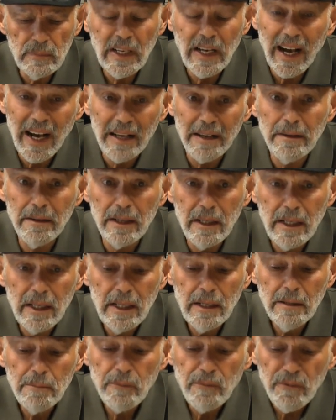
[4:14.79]
I
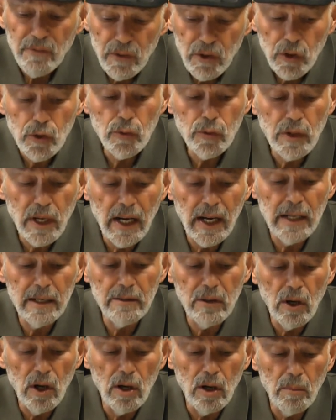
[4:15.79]
view God
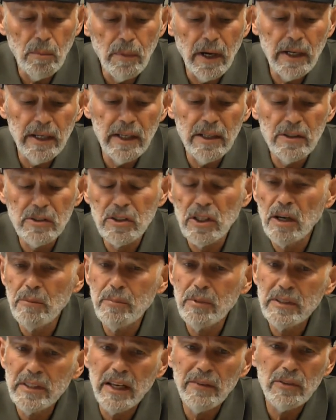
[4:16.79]
Almighty as a
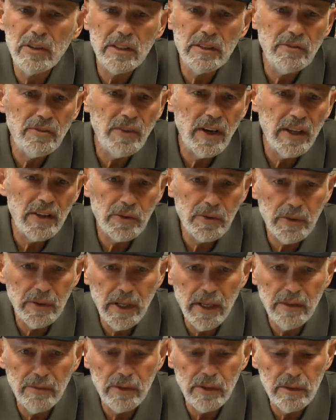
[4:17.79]
benevolent Father in
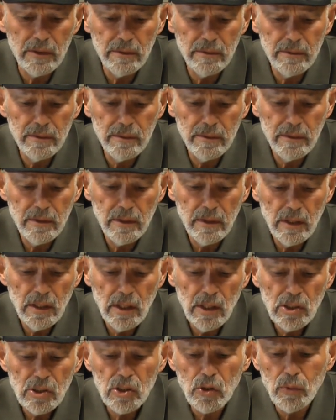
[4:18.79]
heaven.
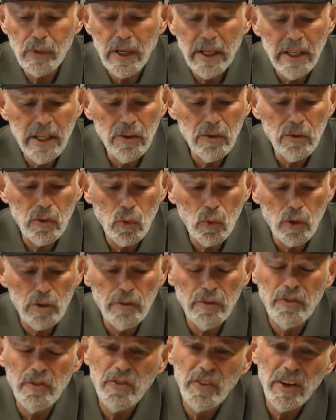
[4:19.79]
So when I hear the
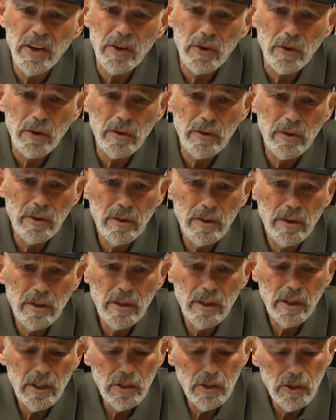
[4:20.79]
word fear
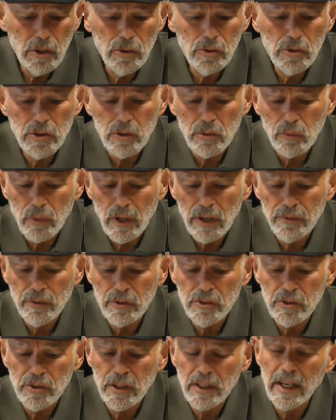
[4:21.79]
used in
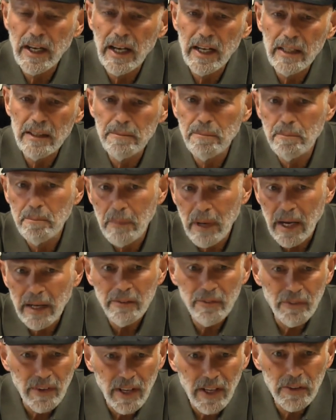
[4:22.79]
reference to God, my
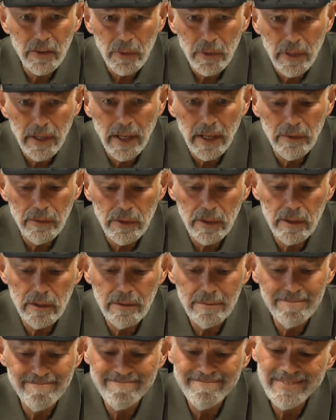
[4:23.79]
Father in heaven,
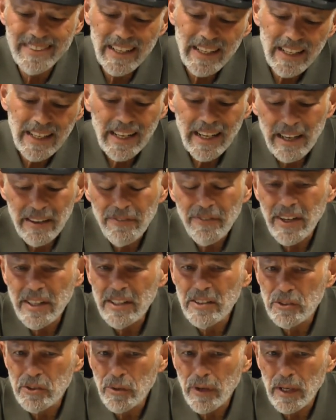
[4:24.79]
I find
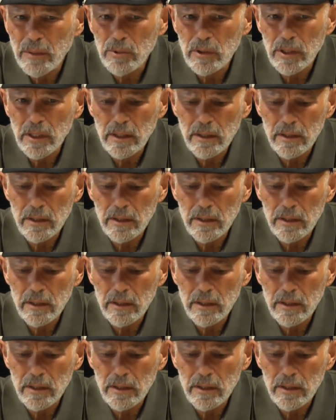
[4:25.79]
it troubling.